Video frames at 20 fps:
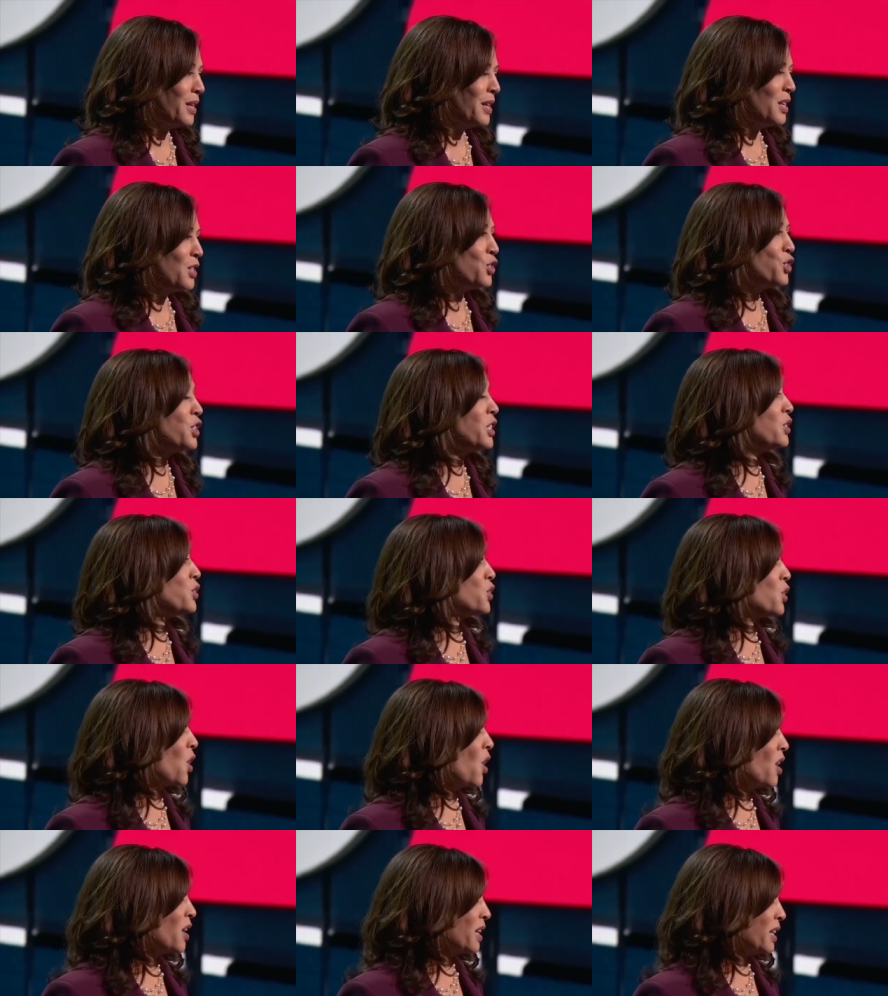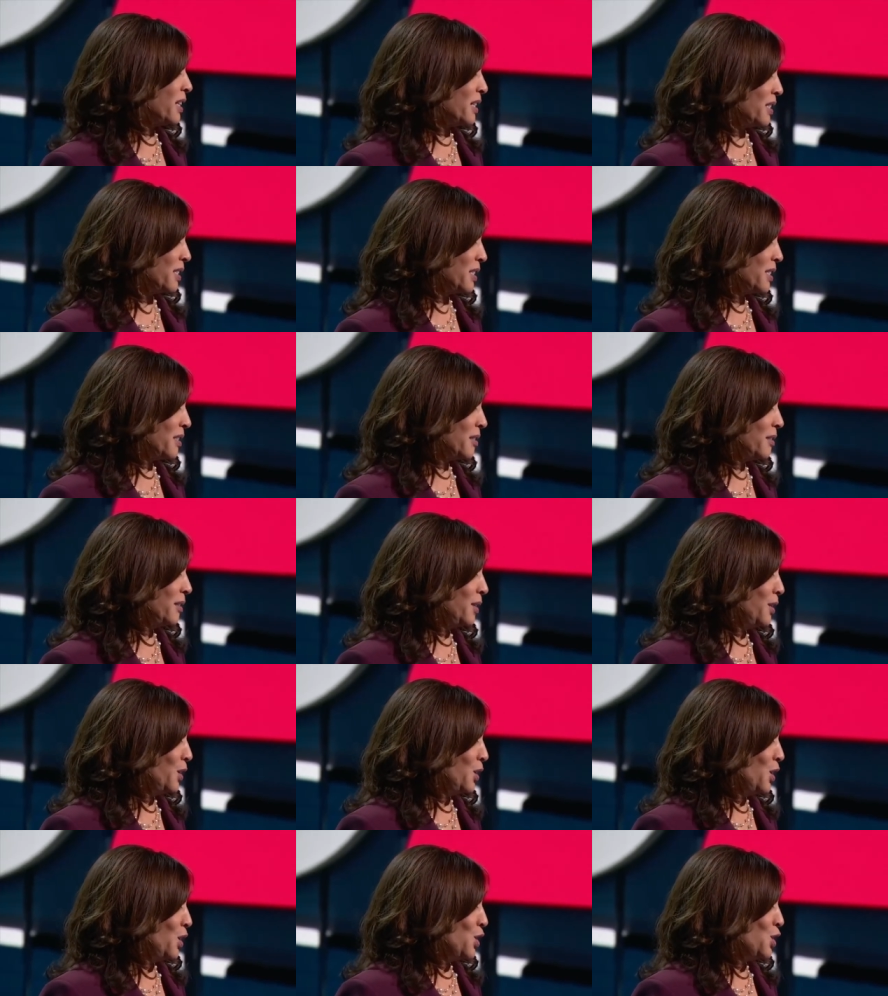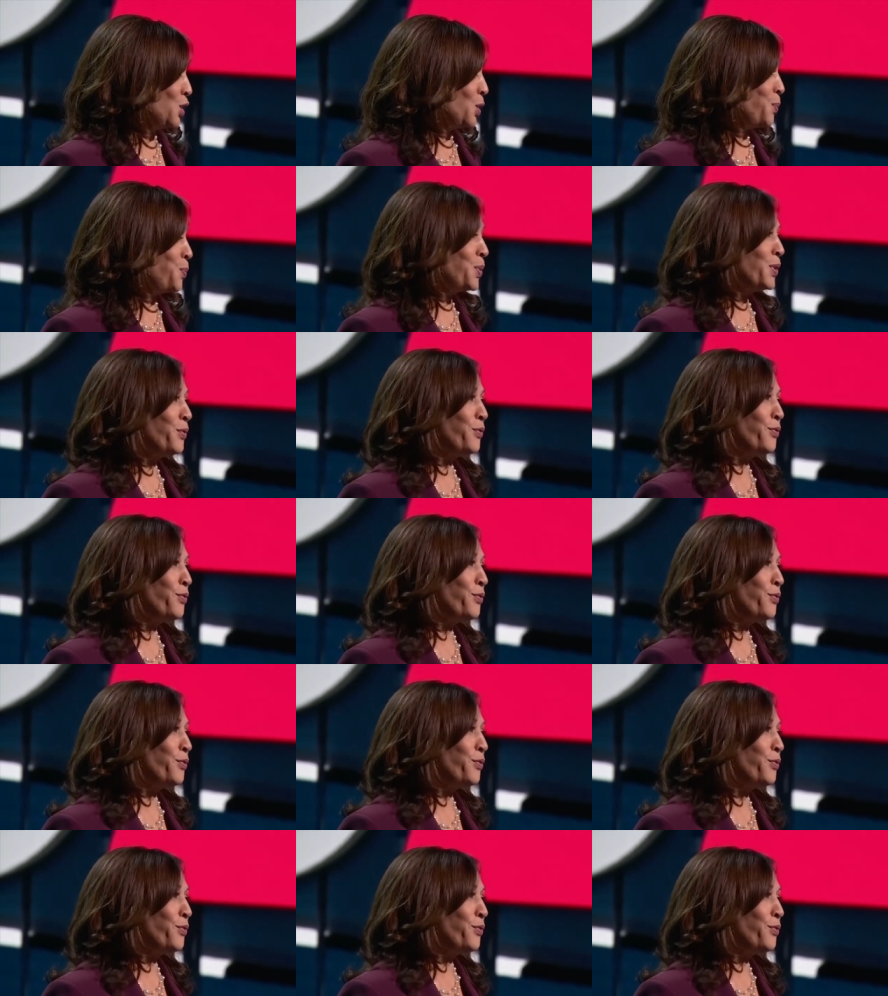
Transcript: She taught us to put